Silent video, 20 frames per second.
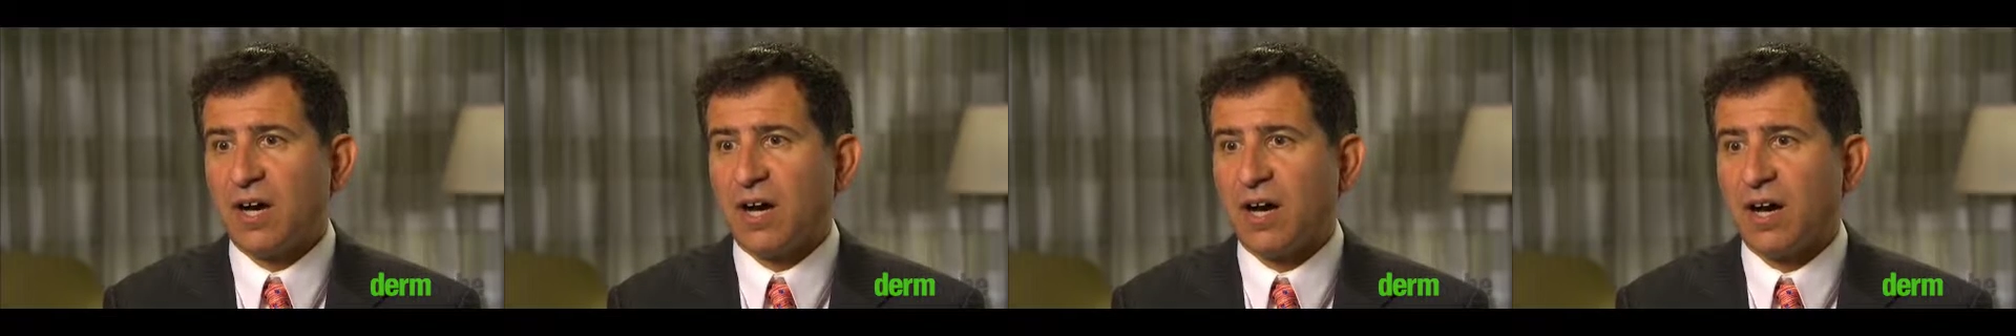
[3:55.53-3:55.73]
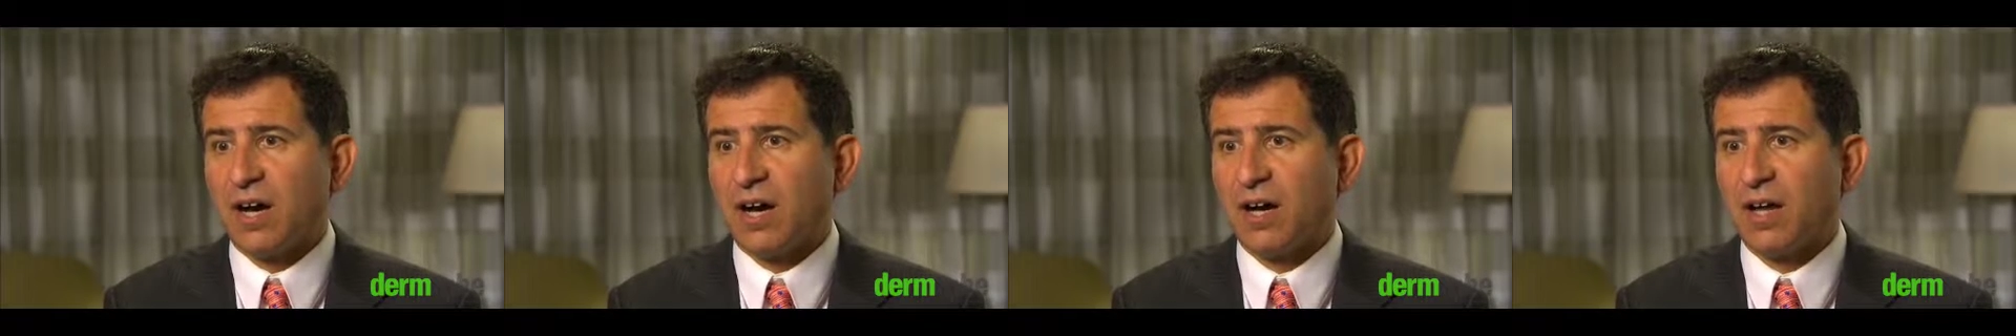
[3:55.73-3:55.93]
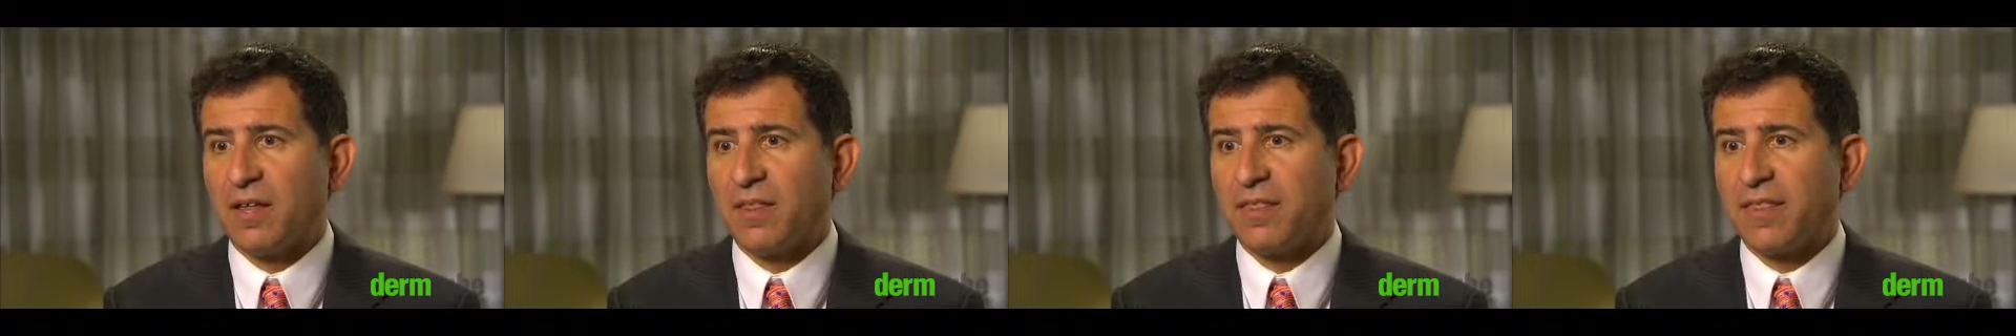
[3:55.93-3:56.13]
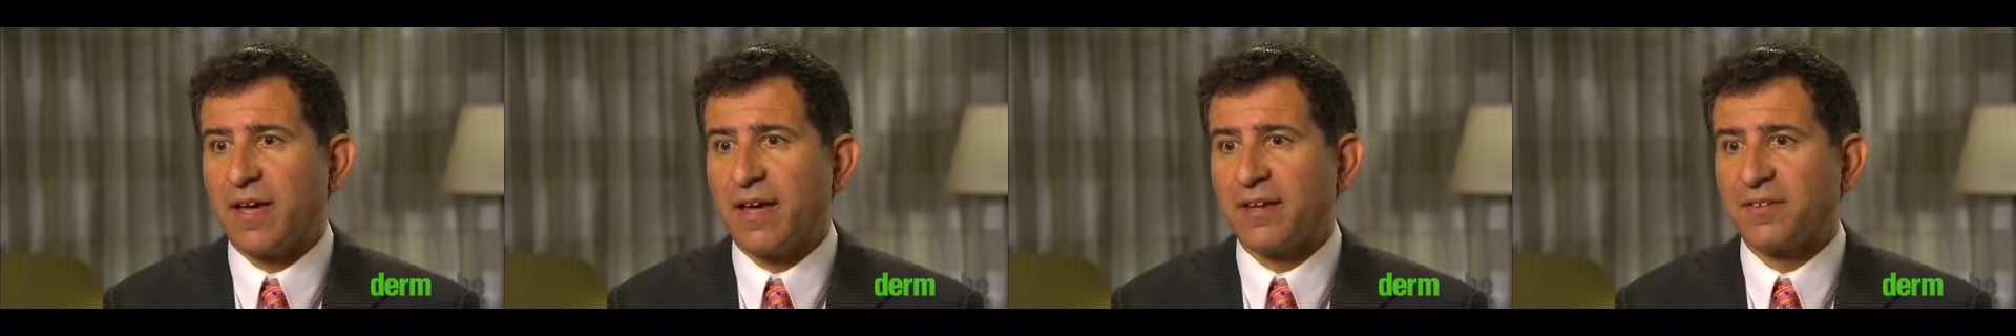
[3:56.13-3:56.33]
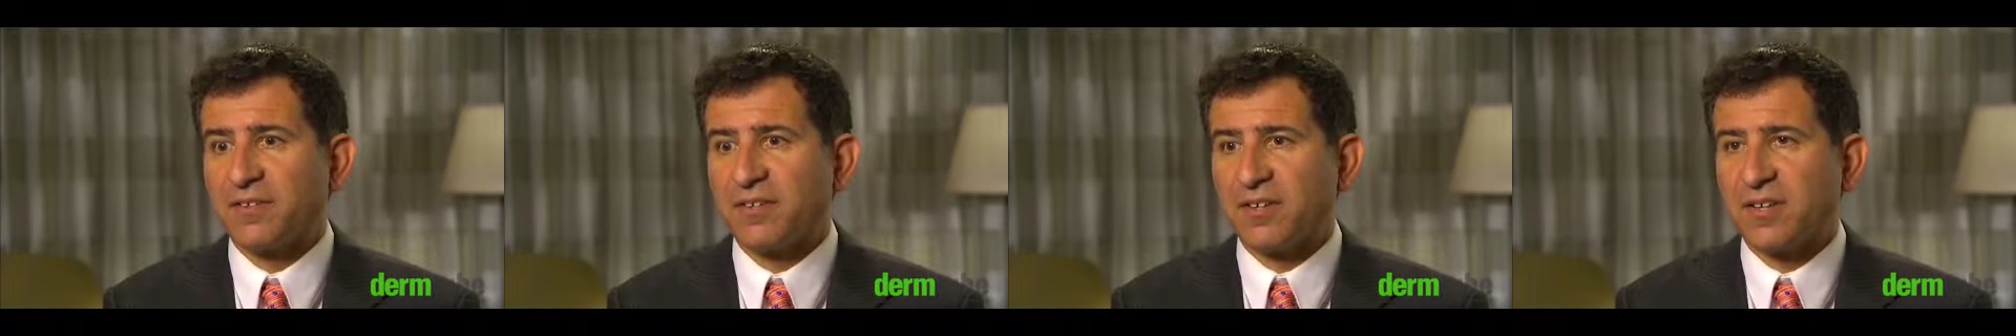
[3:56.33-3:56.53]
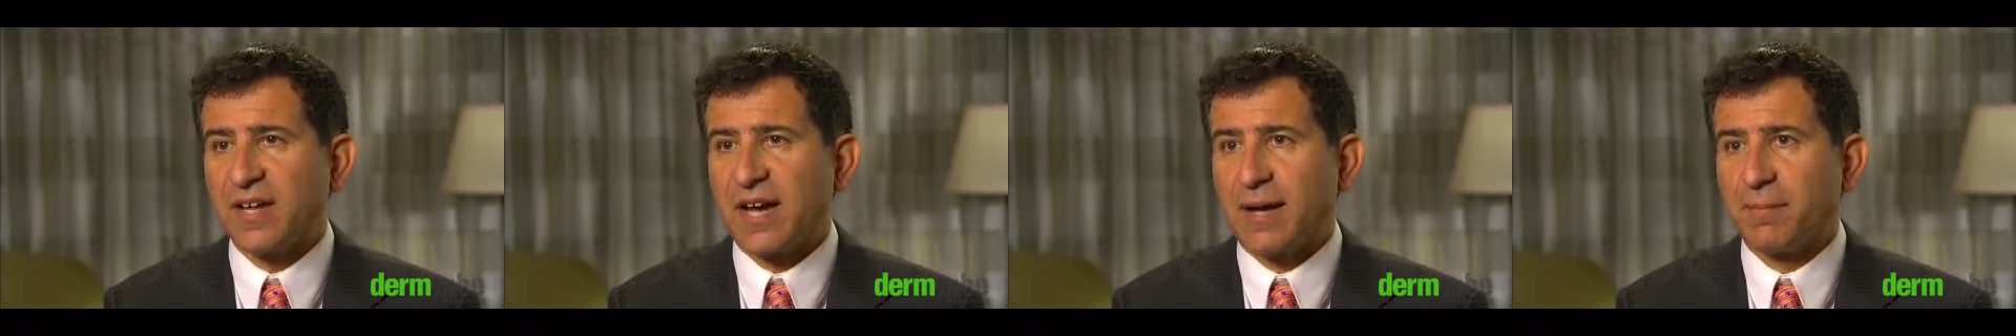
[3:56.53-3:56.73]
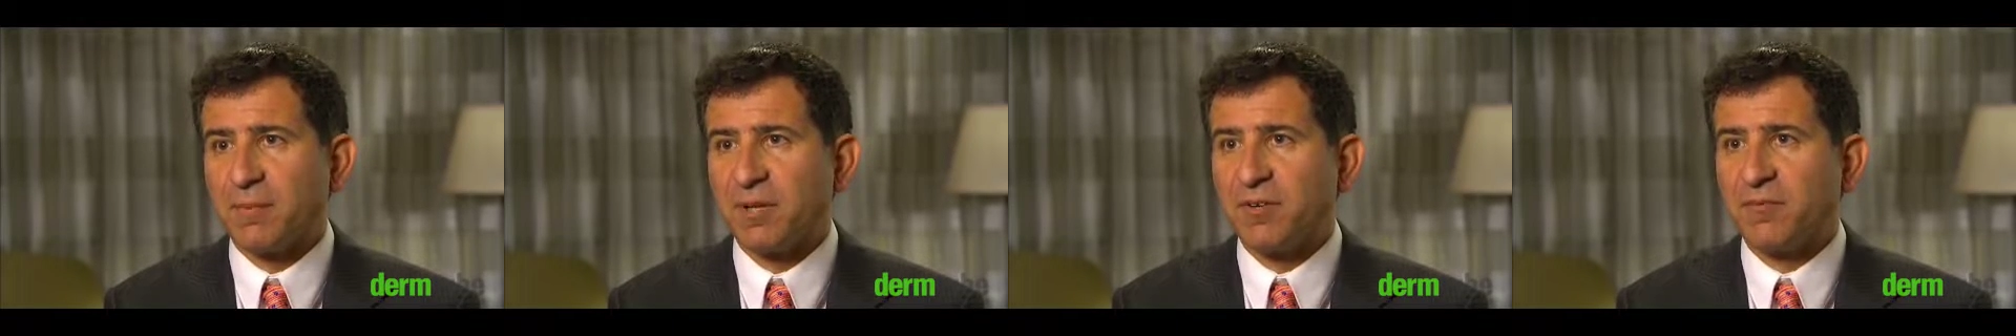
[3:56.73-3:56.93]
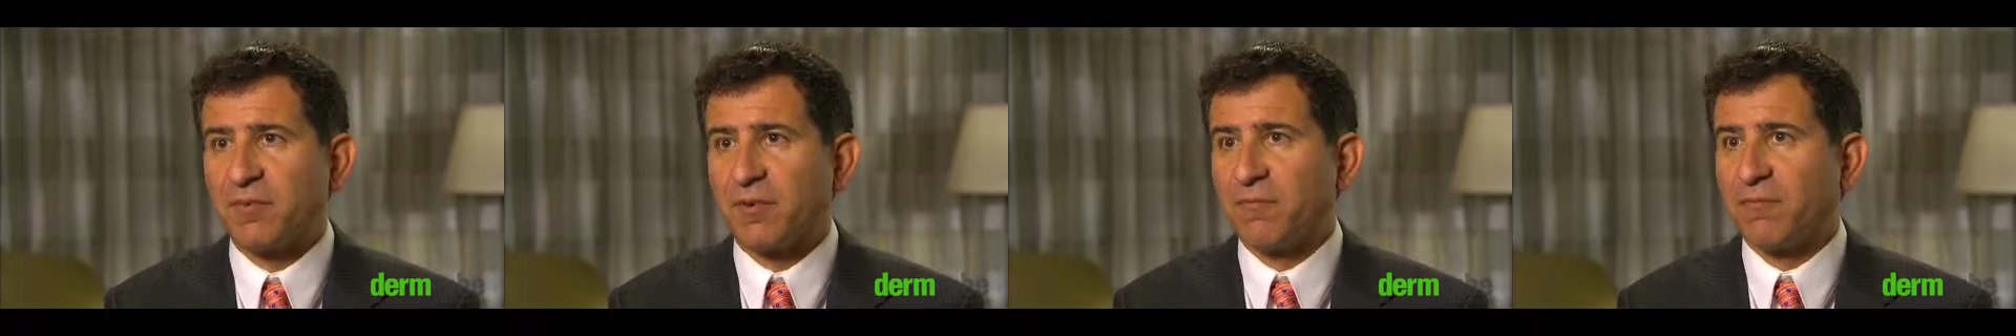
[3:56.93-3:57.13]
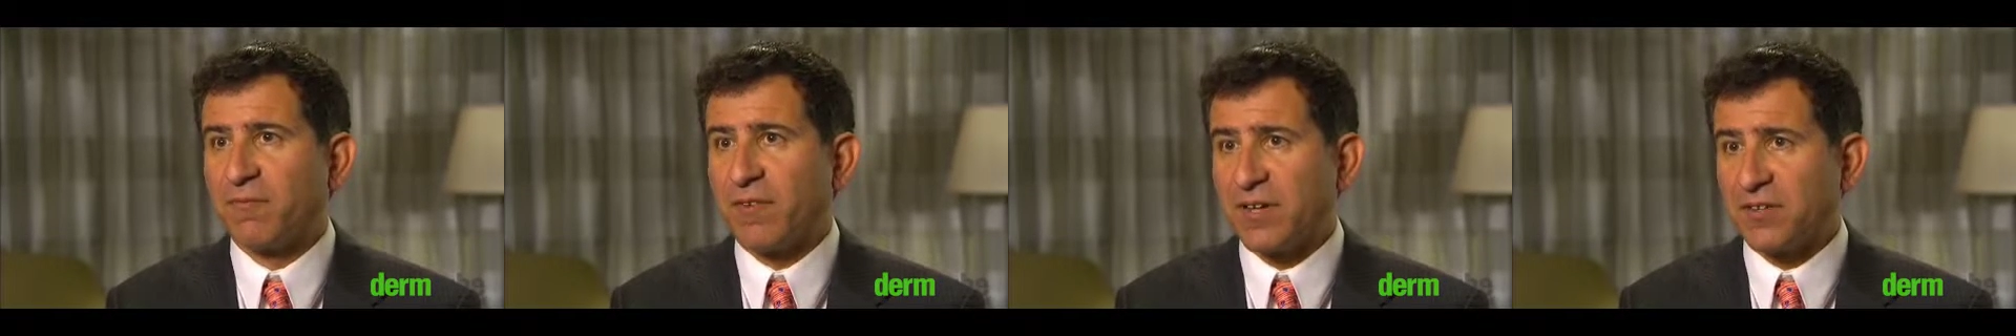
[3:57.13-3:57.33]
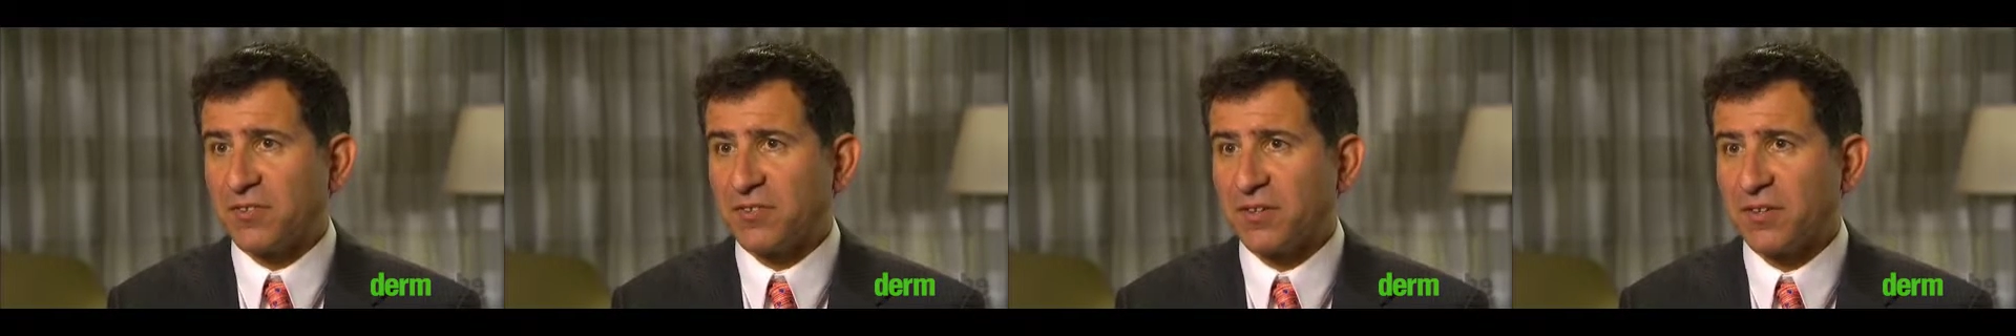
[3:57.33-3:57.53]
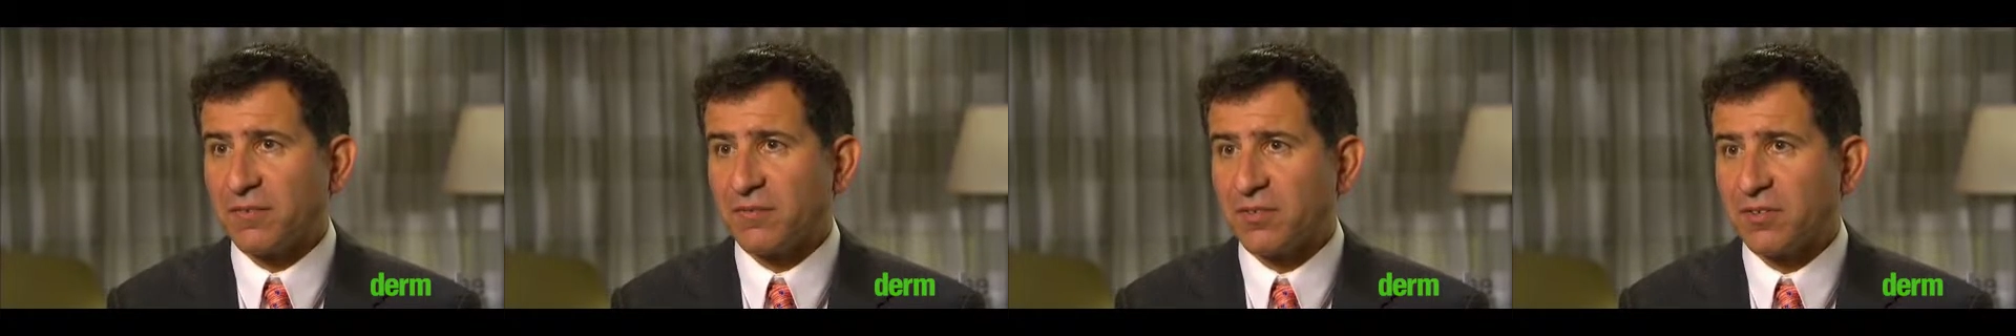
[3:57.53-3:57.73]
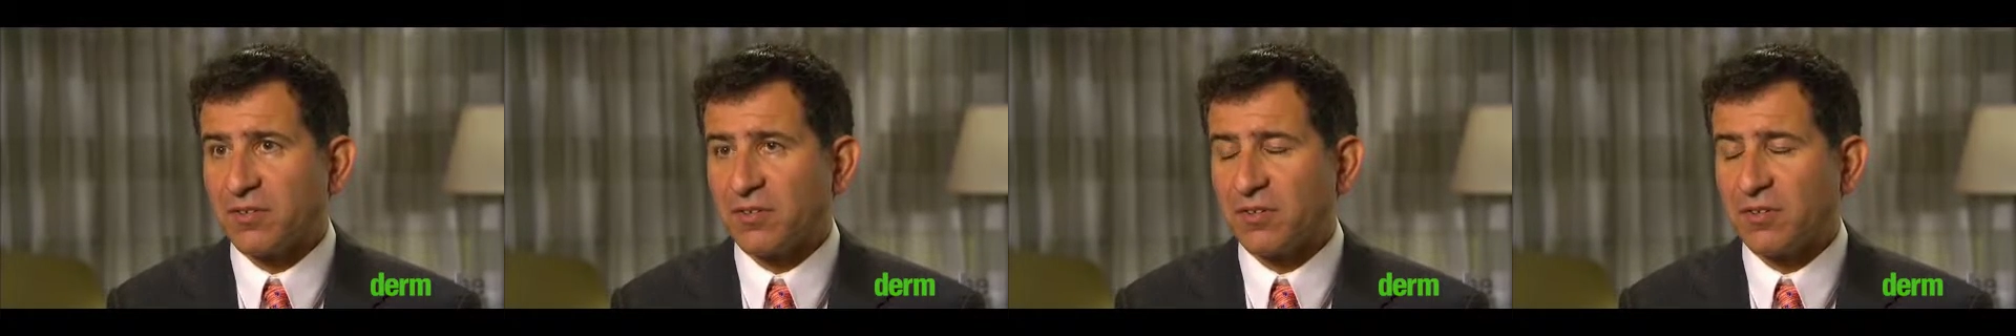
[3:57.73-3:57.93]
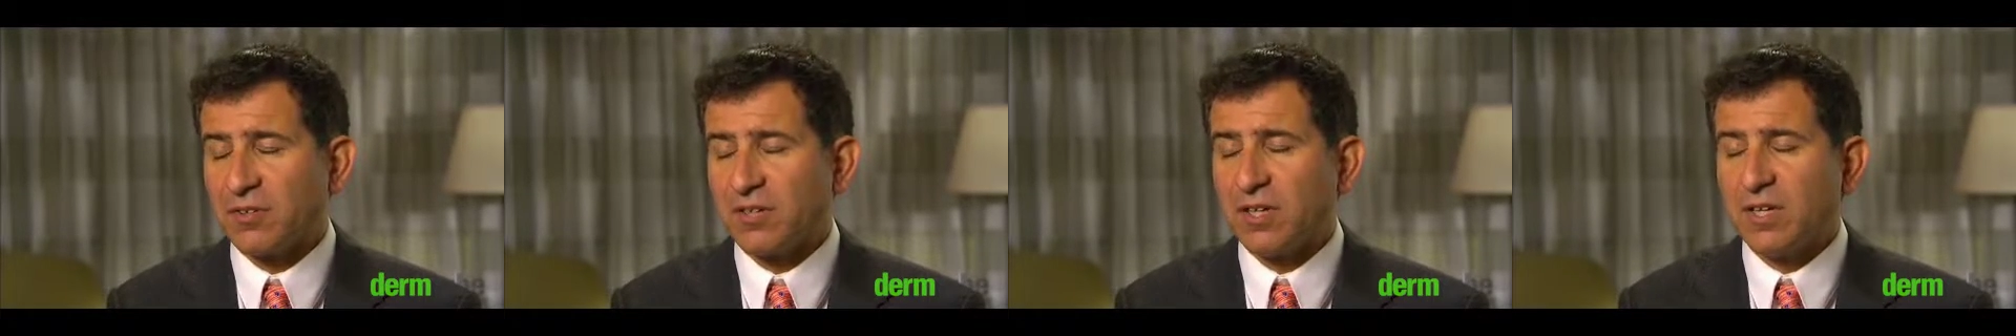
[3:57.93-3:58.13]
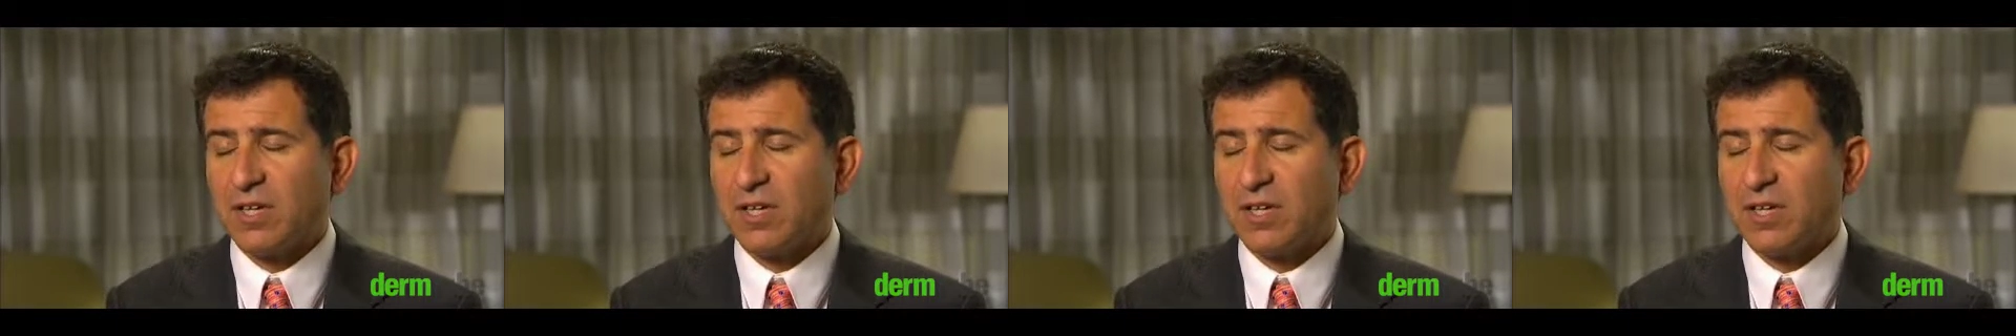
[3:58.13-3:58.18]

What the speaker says: that's adopted from facelifts,